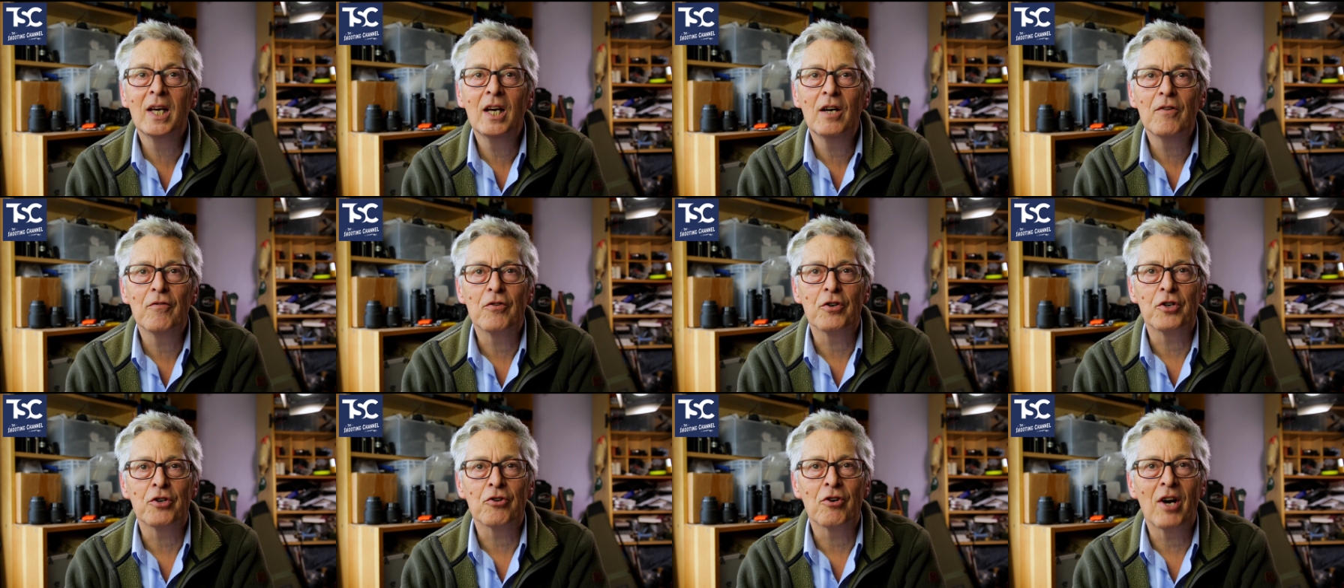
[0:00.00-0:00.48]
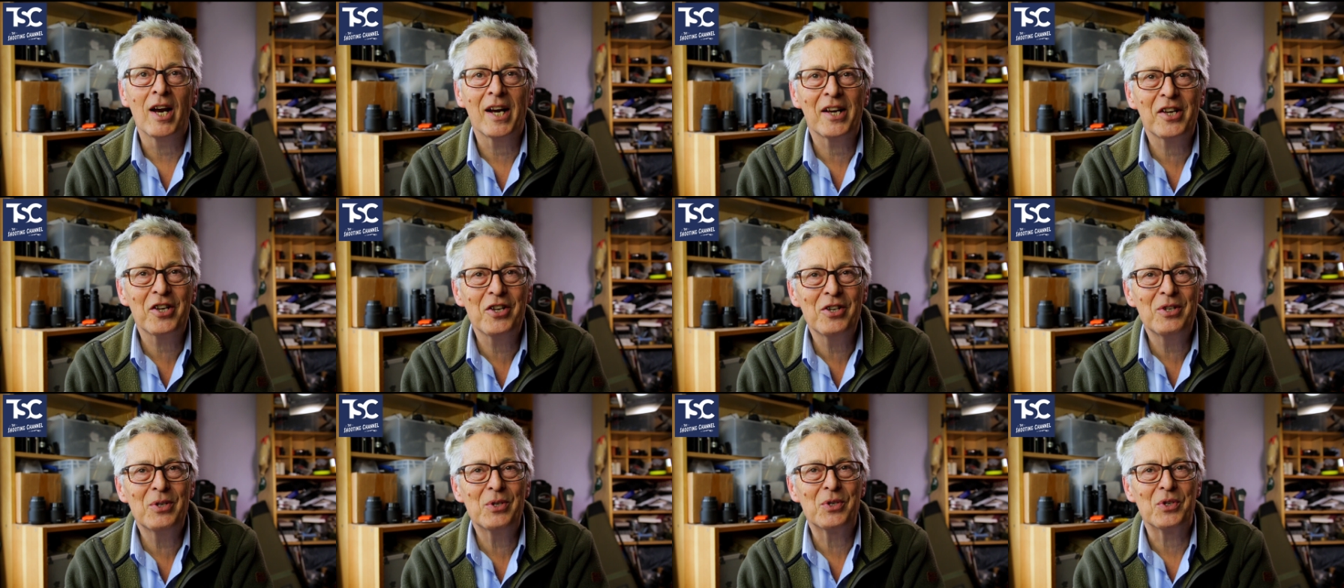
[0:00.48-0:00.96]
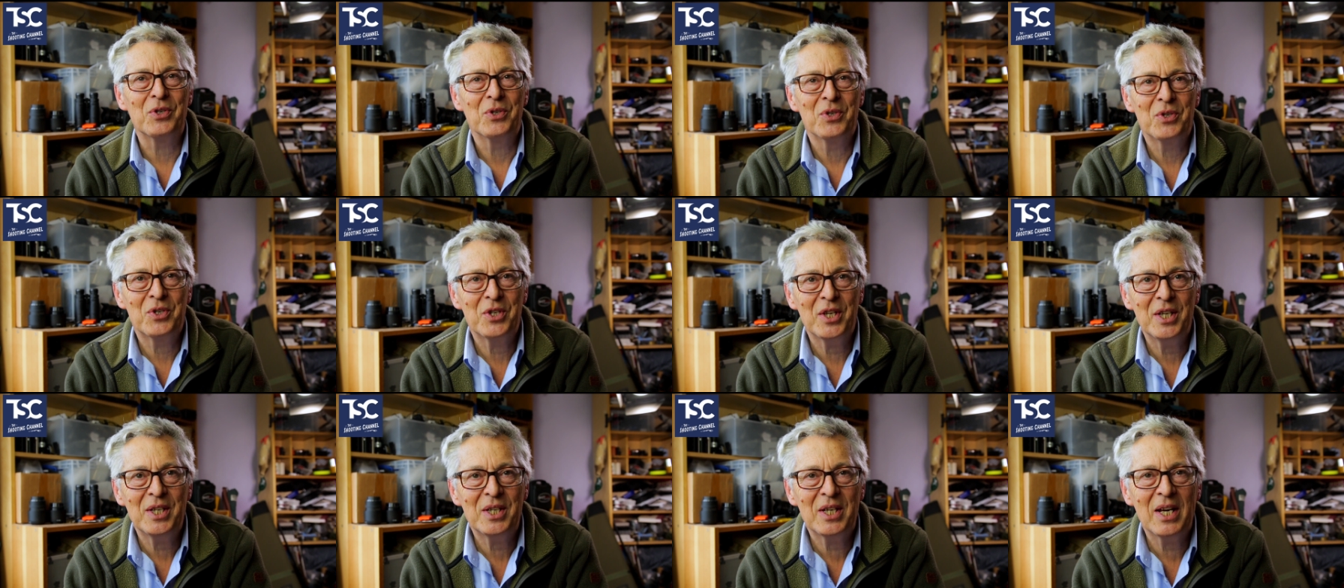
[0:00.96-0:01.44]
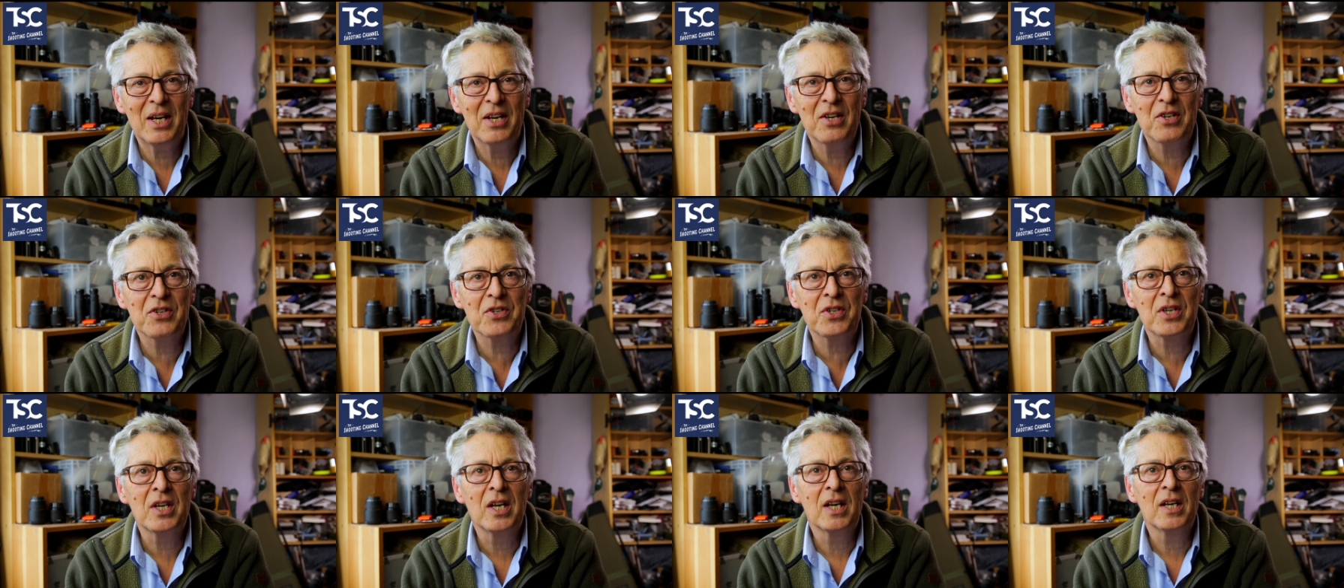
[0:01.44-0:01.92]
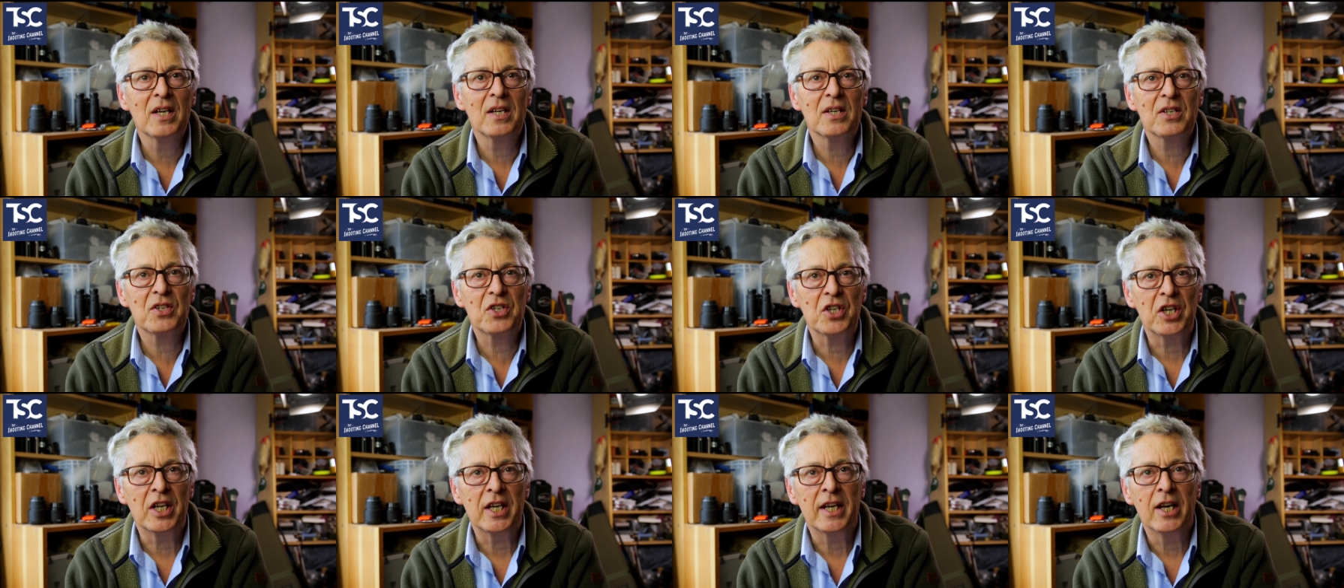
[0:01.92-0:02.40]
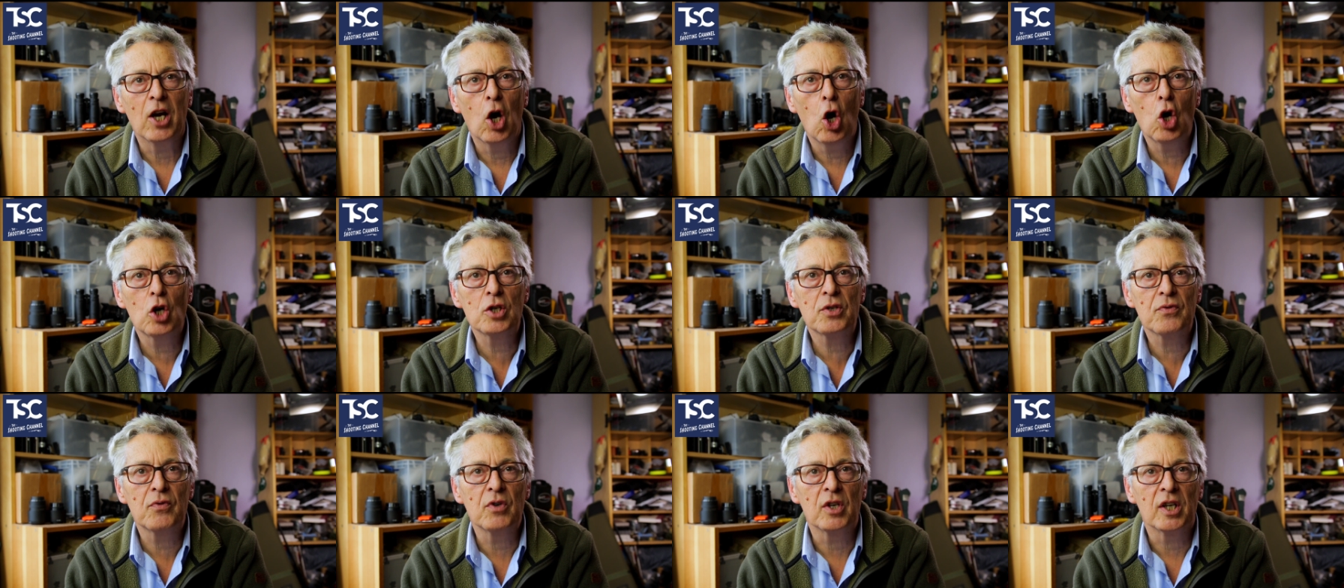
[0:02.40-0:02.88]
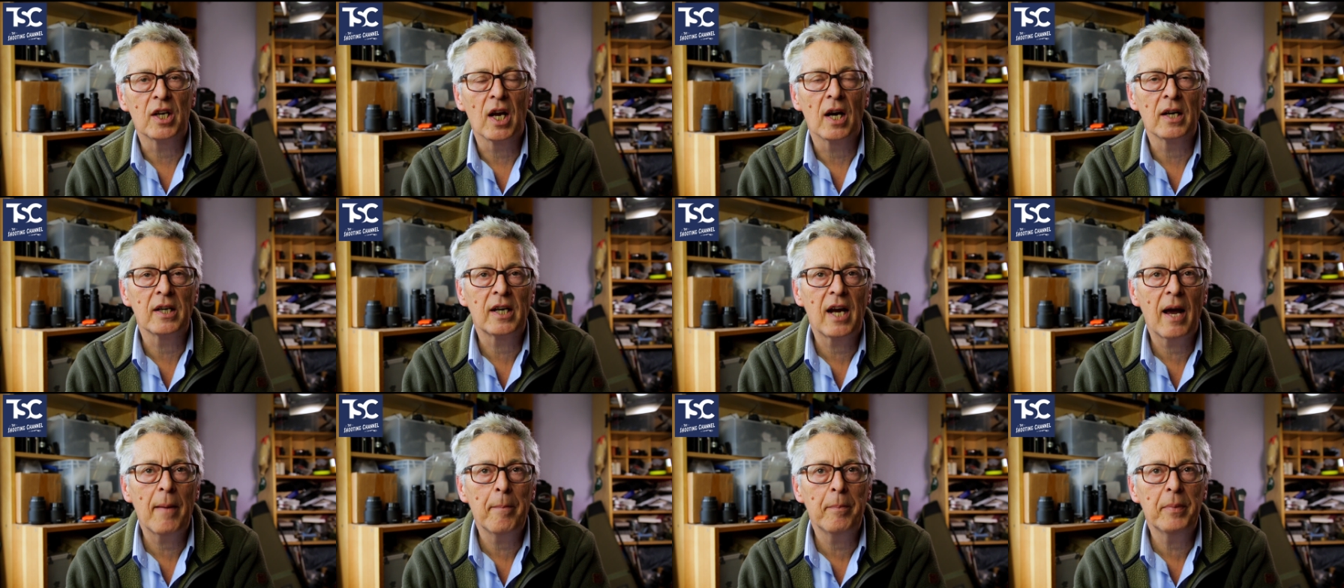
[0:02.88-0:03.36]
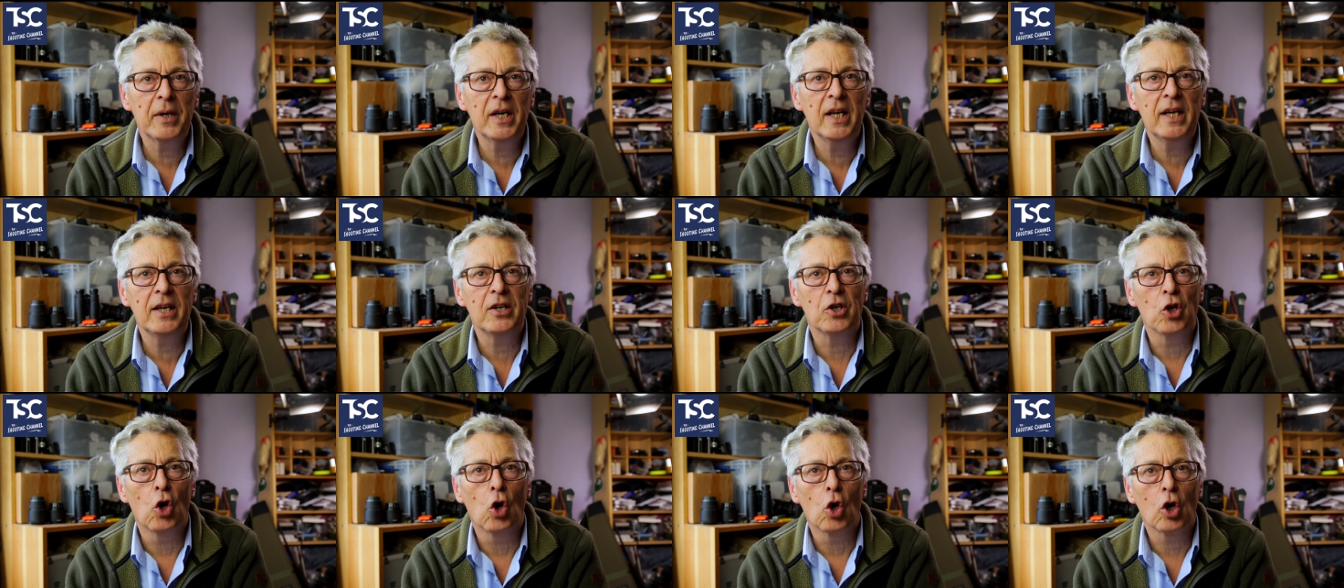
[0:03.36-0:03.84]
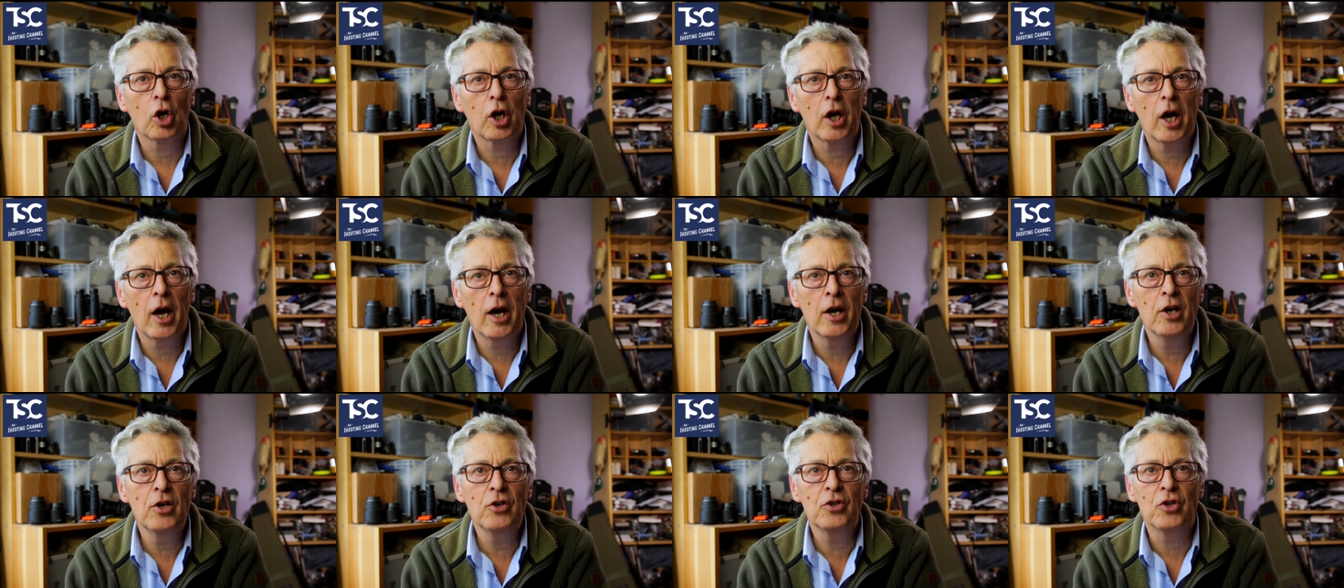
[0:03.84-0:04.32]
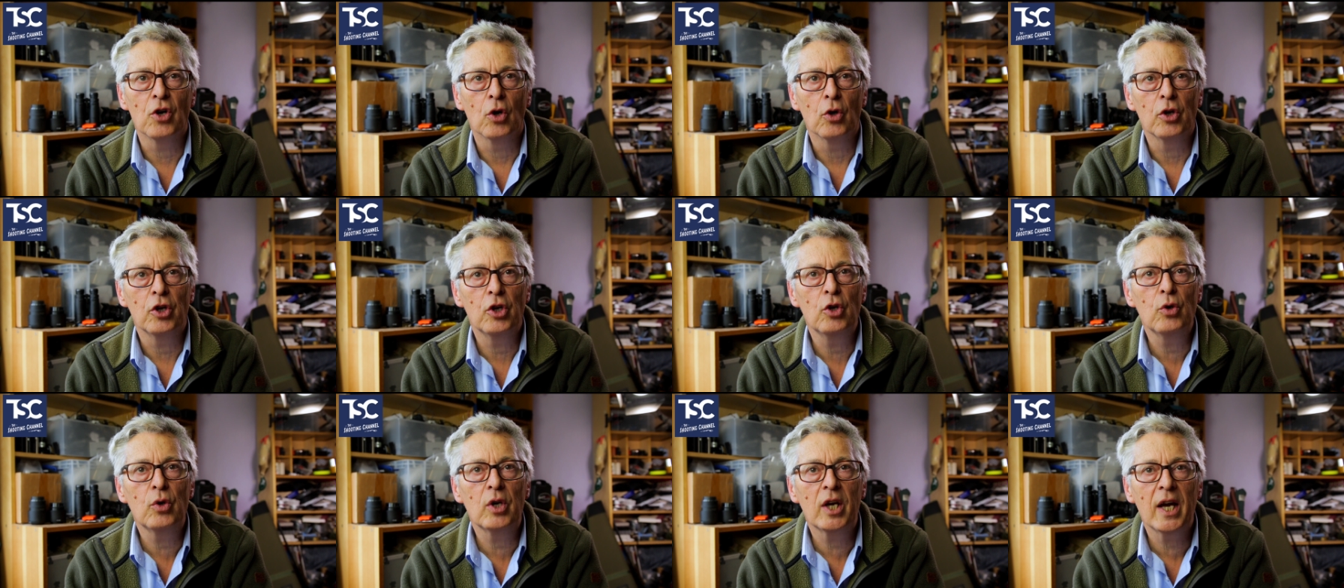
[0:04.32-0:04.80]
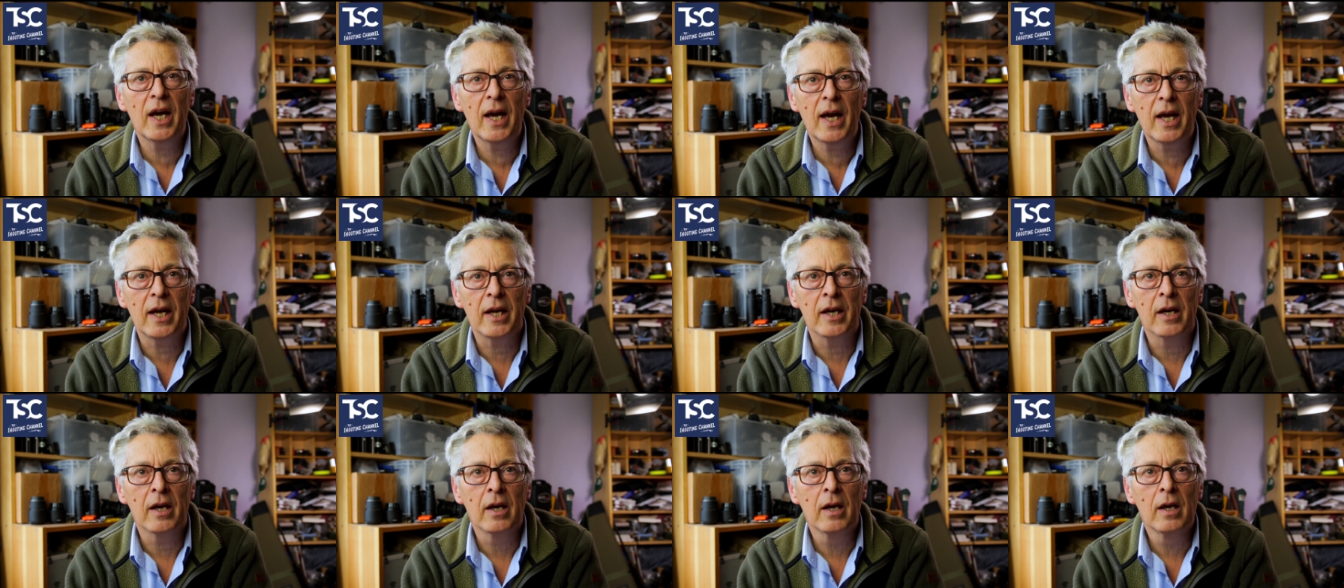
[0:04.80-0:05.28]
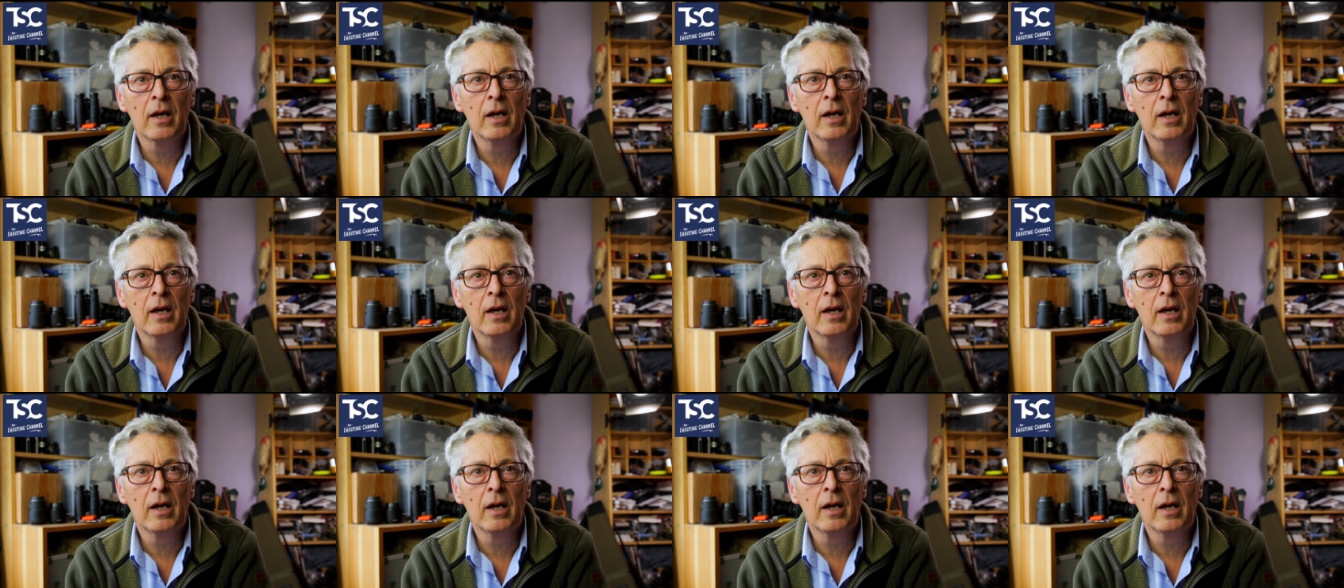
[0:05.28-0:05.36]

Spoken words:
For directions and details, see oxfordguncompany.co.uk.